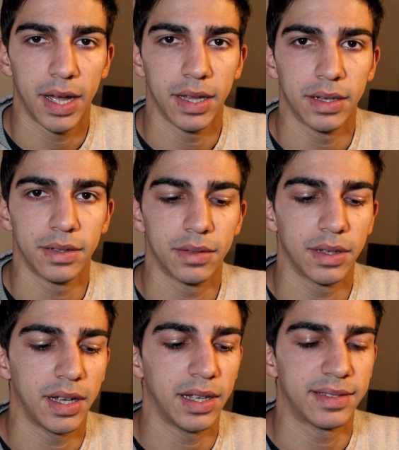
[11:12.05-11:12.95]

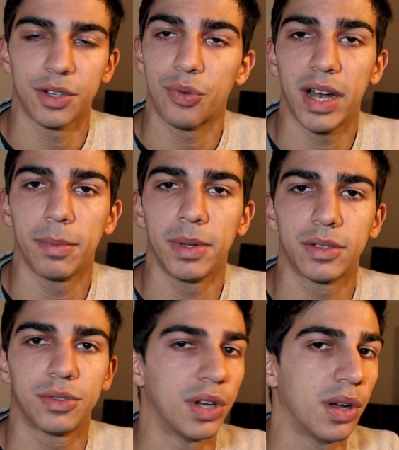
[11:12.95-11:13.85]
and it's
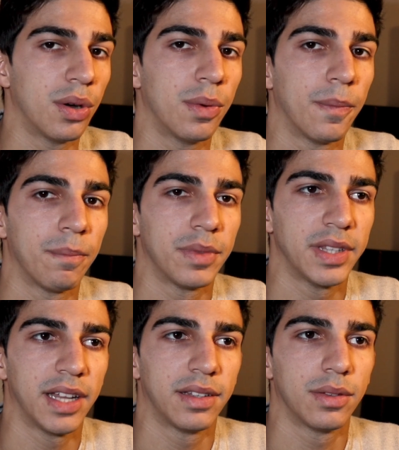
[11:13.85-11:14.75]
incredible to know
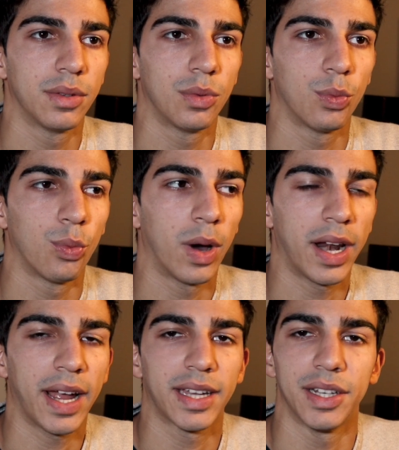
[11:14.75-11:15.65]
that
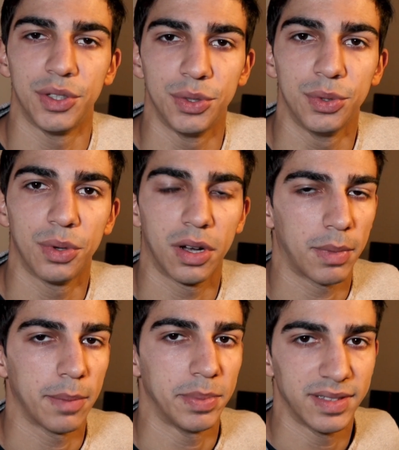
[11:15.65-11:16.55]
what I can do
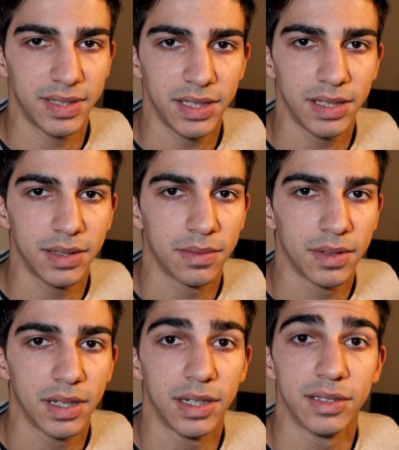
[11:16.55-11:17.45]
on my PC
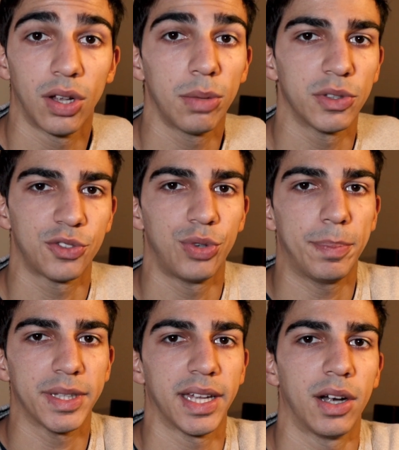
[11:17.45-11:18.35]
is
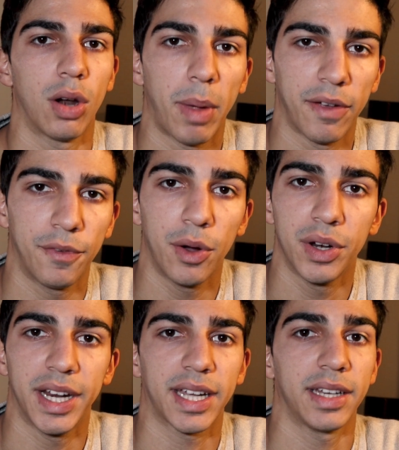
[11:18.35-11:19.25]
almost replicated on my
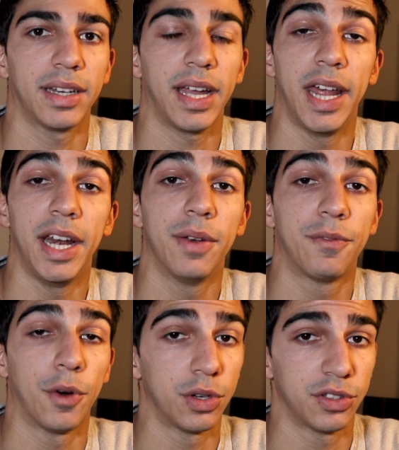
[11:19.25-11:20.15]
phone, and I can
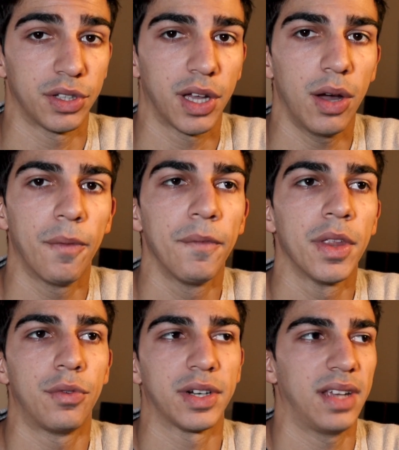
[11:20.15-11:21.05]
edit photos on the
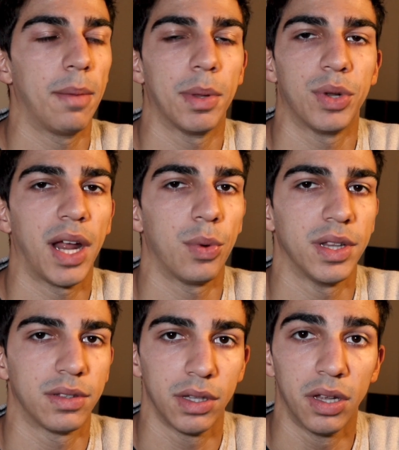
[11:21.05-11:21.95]
go. For example, when
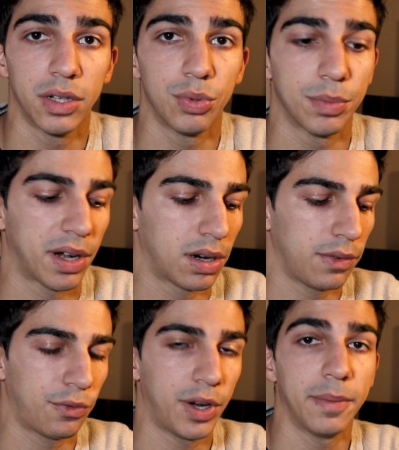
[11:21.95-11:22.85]
I went to London with
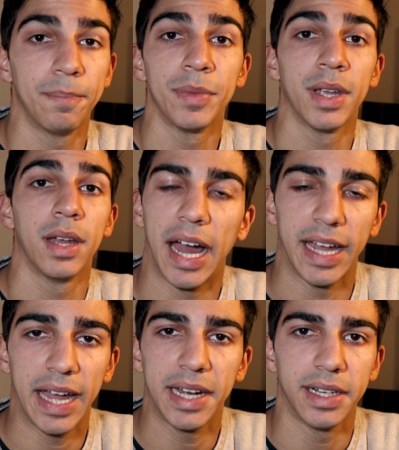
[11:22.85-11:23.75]
my girlfriend, I
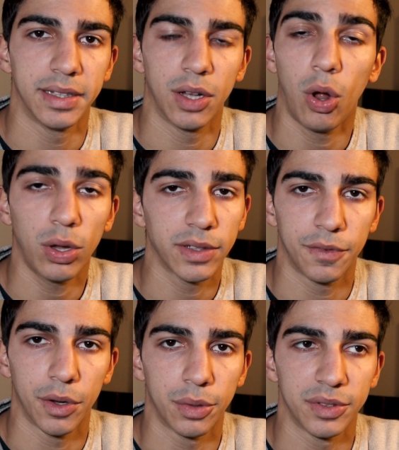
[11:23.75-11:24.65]
edited all the
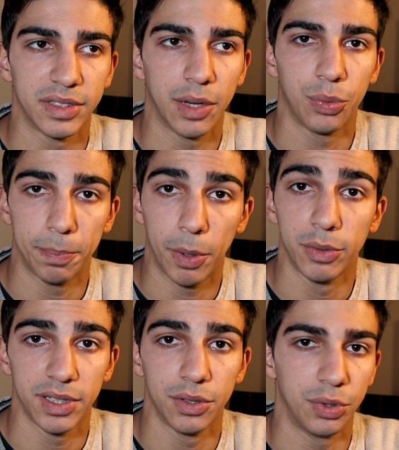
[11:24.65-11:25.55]
photos that we
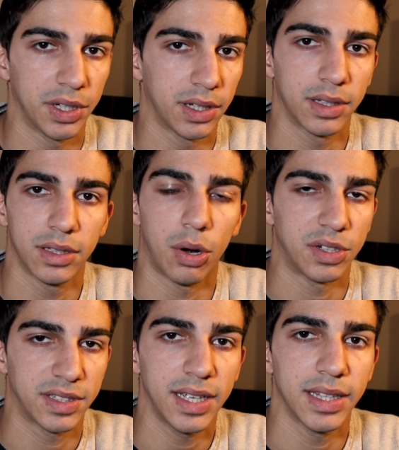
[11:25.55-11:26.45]
posted during our
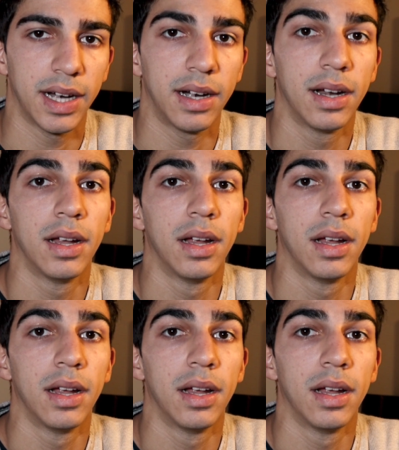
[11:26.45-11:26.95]
stay there